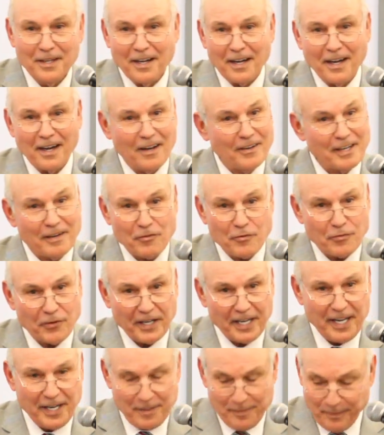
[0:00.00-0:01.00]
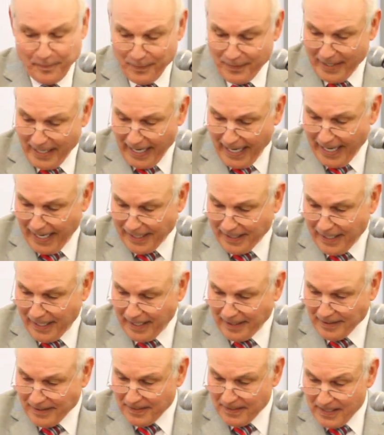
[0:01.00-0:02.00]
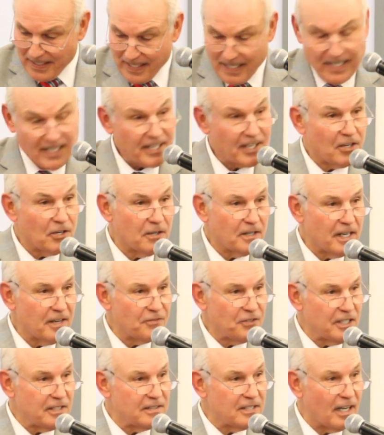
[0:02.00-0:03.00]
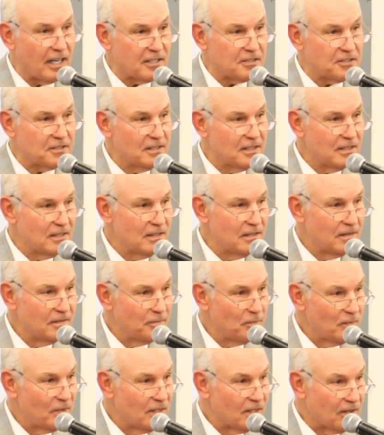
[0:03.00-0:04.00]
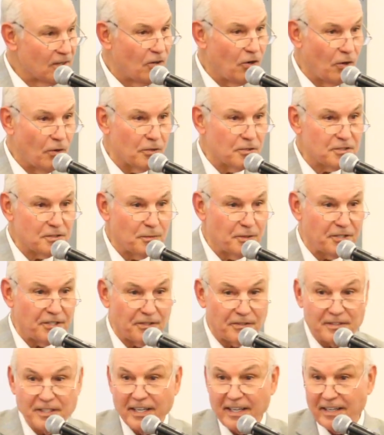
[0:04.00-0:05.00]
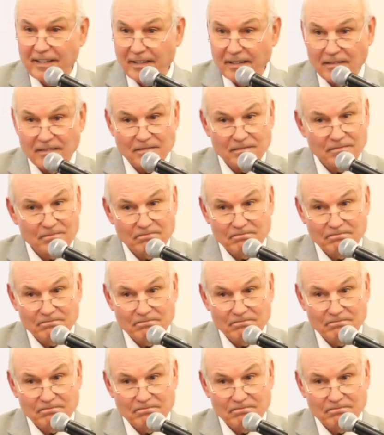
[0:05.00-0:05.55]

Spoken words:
I'll never forget them. And you know, if you touched the host with your teeth,